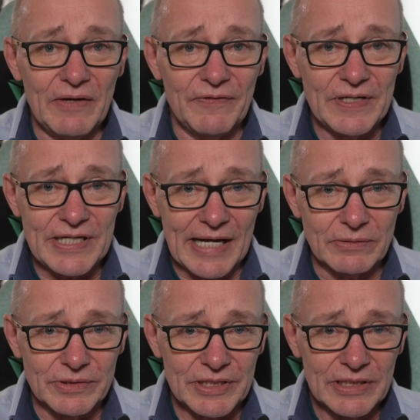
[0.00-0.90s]
if in
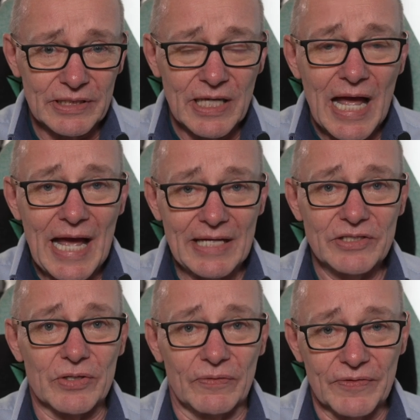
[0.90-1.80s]
doubt,
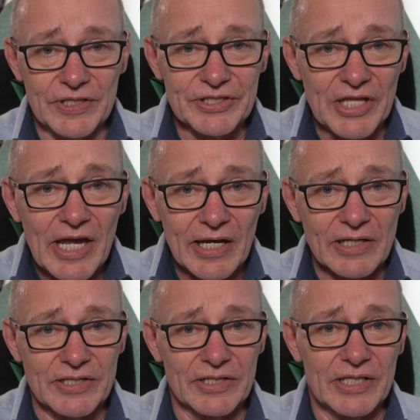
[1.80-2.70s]
hands off the
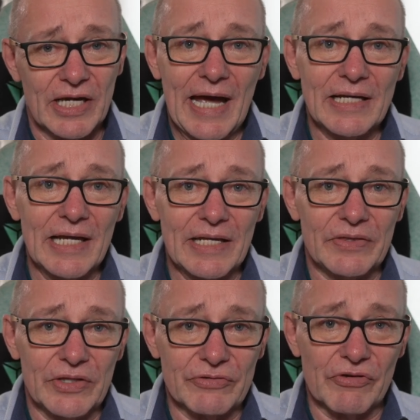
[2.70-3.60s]
sticks, and let
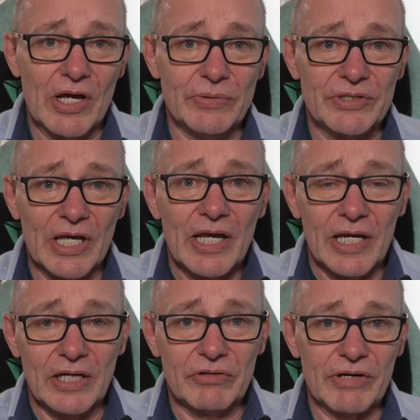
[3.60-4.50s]
the drone's
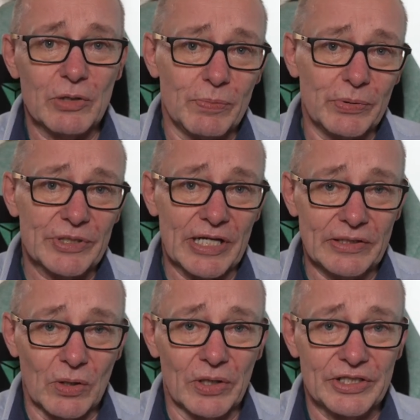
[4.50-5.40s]
incredible
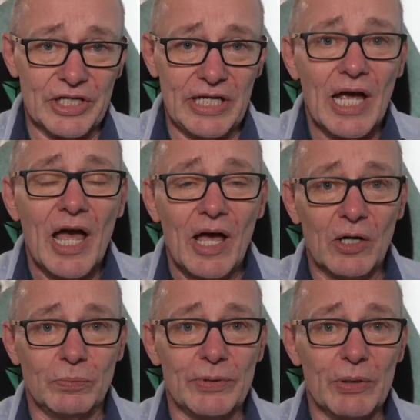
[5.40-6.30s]
technology
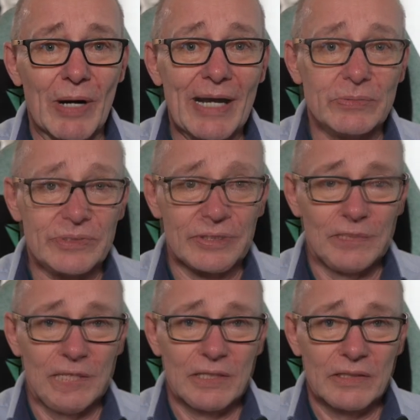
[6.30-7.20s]
help you out.
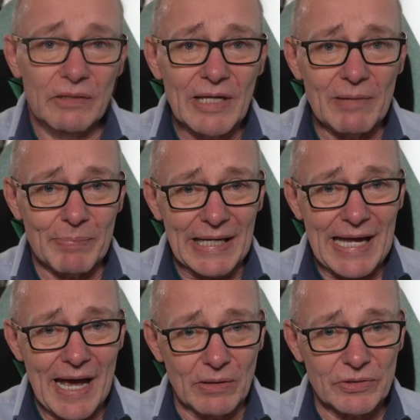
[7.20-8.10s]
Now get
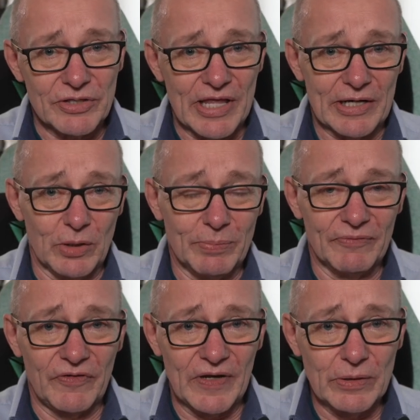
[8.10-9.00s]
back out to that
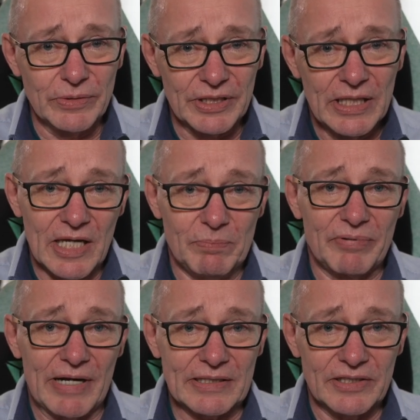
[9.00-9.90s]
open field, keep
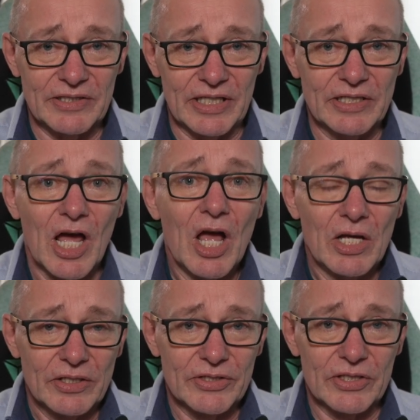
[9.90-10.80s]
practicing,
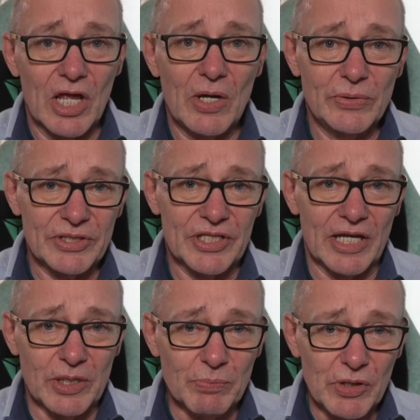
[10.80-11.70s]
slow,
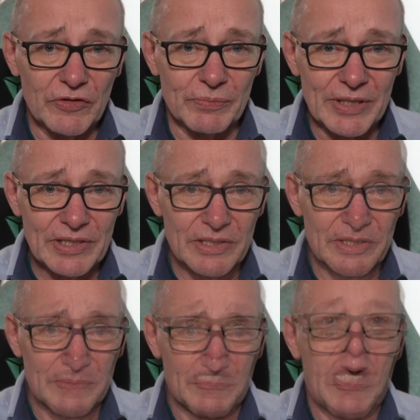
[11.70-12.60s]
steady
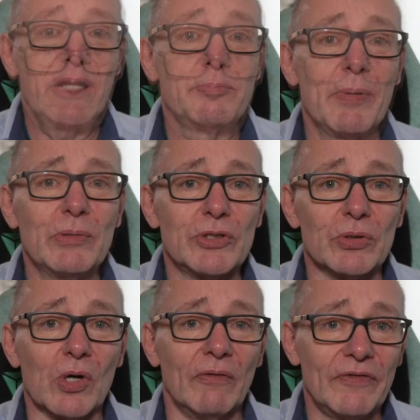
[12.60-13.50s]
movements, and build
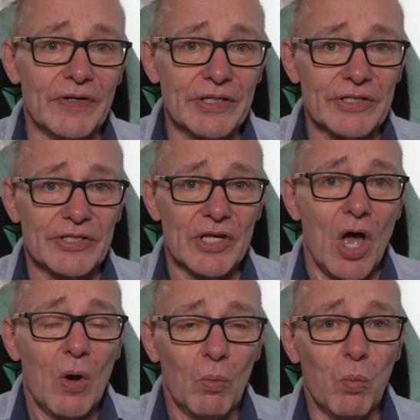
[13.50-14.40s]
your confidence
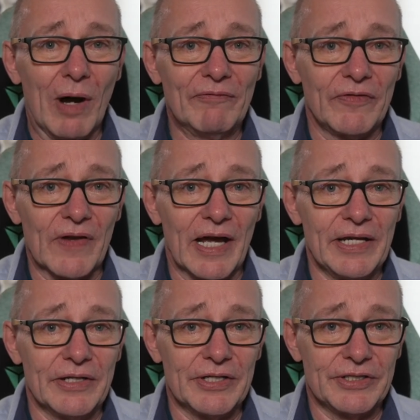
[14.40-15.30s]
one
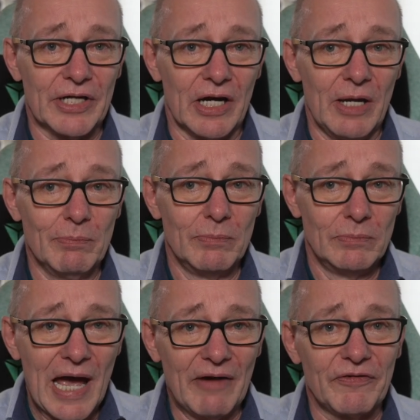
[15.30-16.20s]
flight at a time.
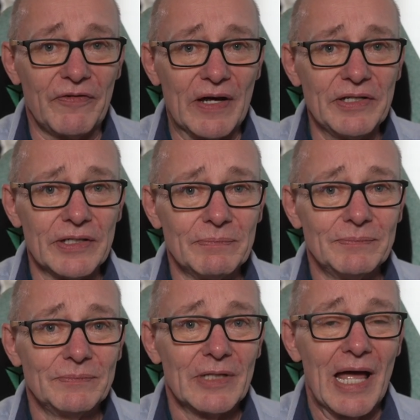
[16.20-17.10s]
Have fun
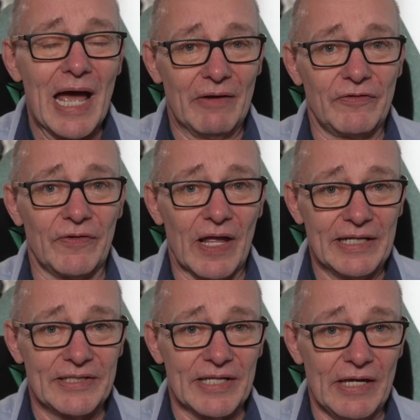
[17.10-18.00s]
and
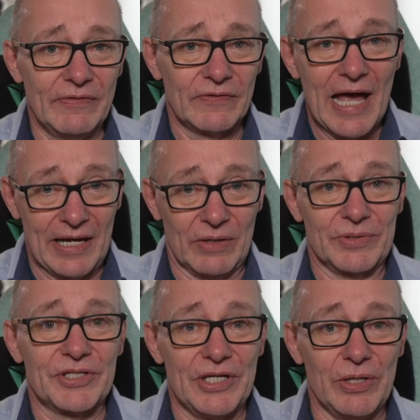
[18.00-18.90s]
fly safe. And I'll
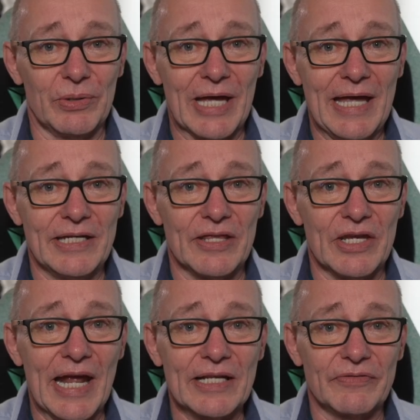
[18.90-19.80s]
see you again in
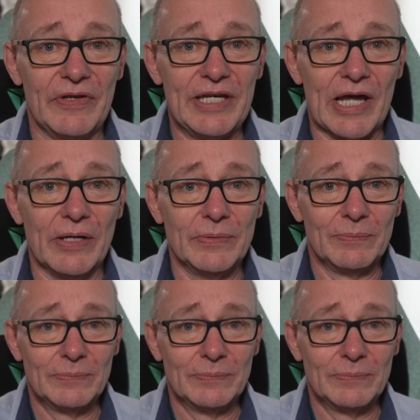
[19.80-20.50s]
the next video.